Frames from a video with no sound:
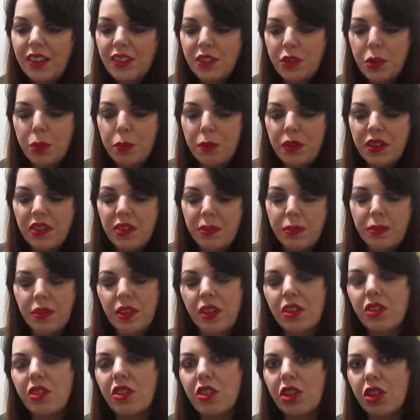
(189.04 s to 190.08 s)
could be
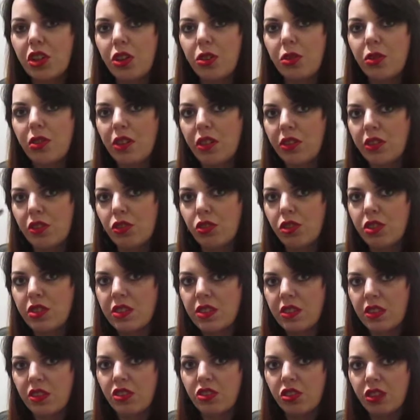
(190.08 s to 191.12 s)
something to use as a
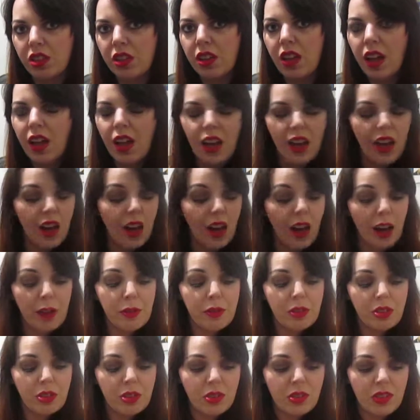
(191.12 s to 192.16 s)
transition. I
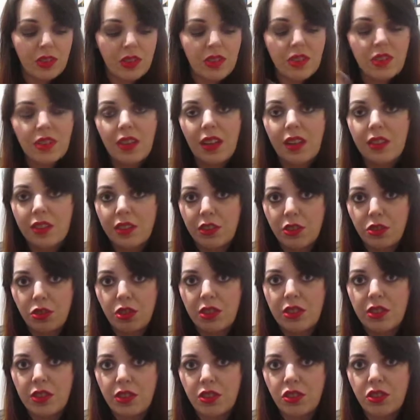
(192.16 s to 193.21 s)
would use this as a
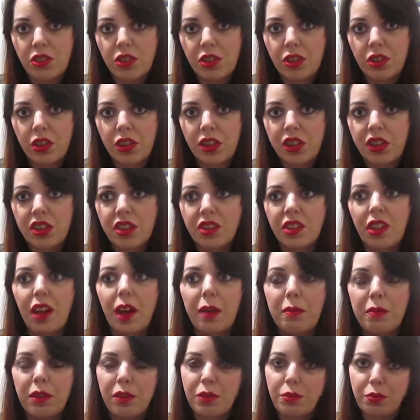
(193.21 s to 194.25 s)
transition color because
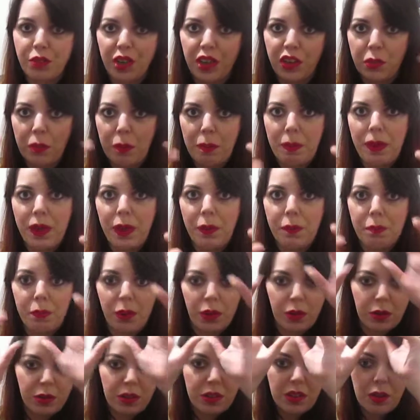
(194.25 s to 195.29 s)
I'm not afraid to be big and
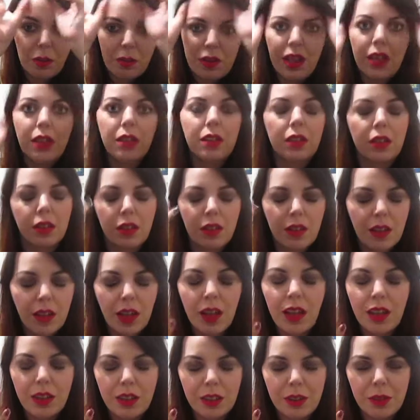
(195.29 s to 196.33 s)
bold. I mean,
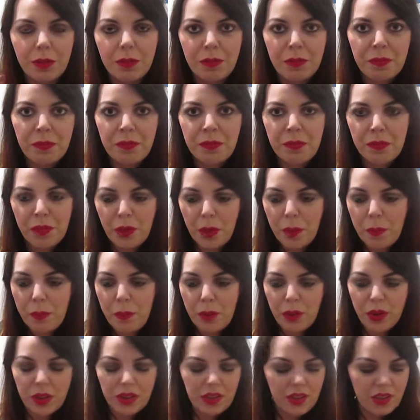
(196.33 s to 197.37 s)
hello.
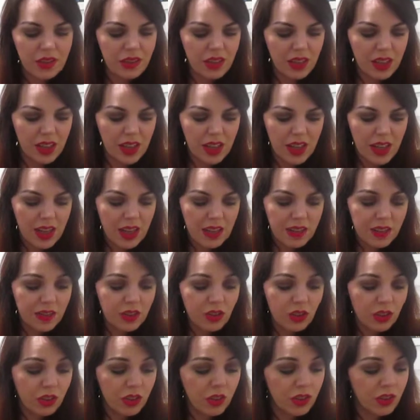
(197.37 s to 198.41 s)
But it's
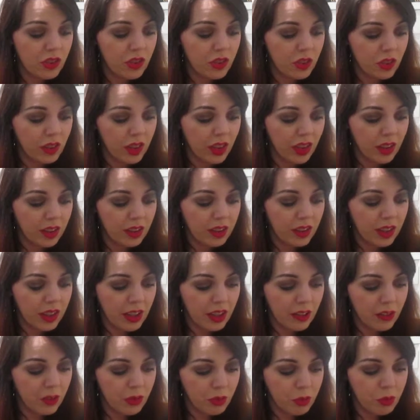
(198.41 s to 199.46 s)
just stunning. Like,
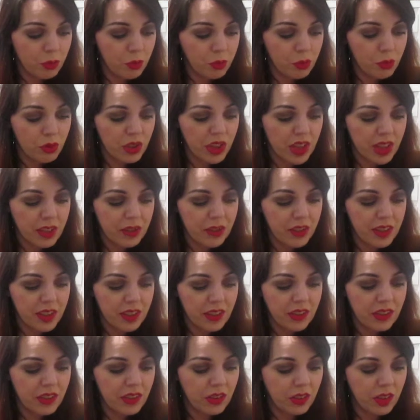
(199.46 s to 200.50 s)
it's really, really
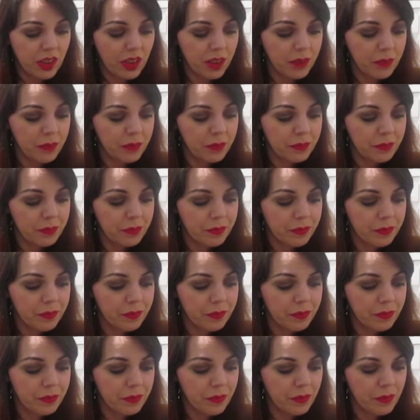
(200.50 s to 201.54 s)
stunning.
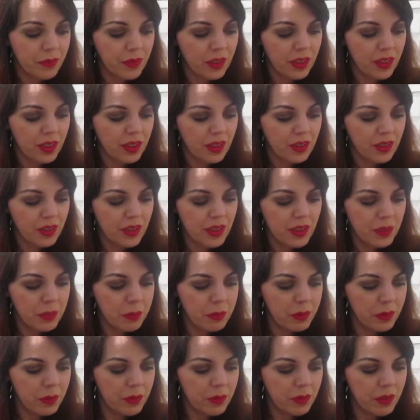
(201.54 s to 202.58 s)
There is a
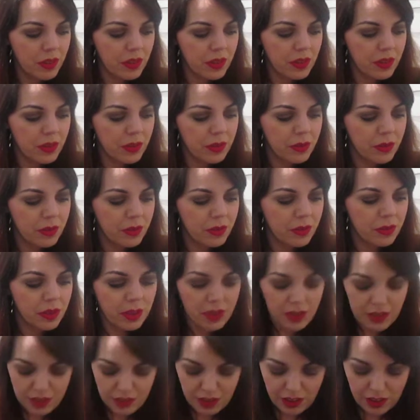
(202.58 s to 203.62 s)
bit of red to it in
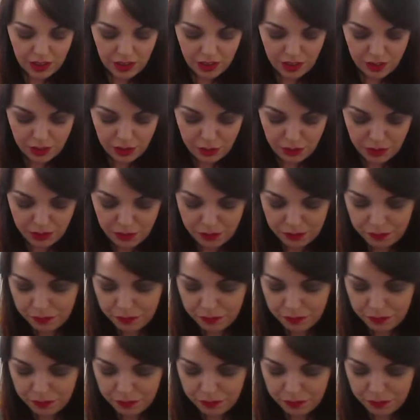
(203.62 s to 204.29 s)
this lighting anyway.